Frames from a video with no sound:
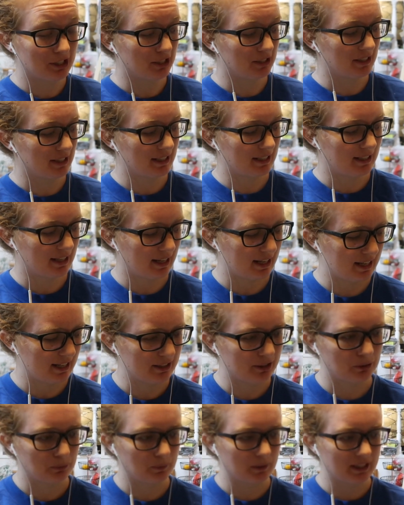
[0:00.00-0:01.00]
just in
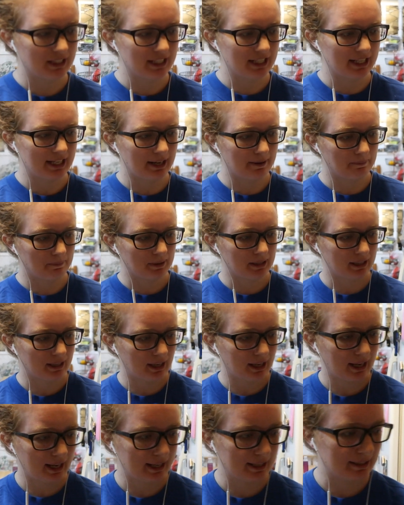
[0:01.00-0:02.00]
case we need it,
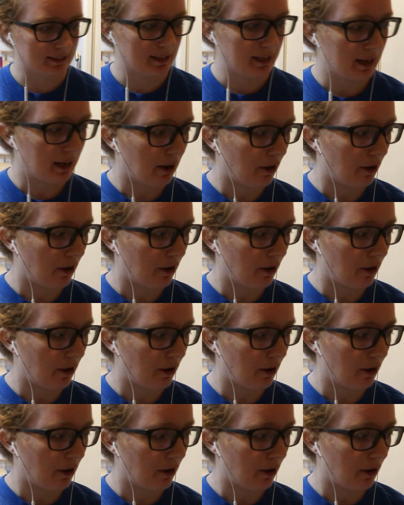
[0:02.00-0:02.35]
because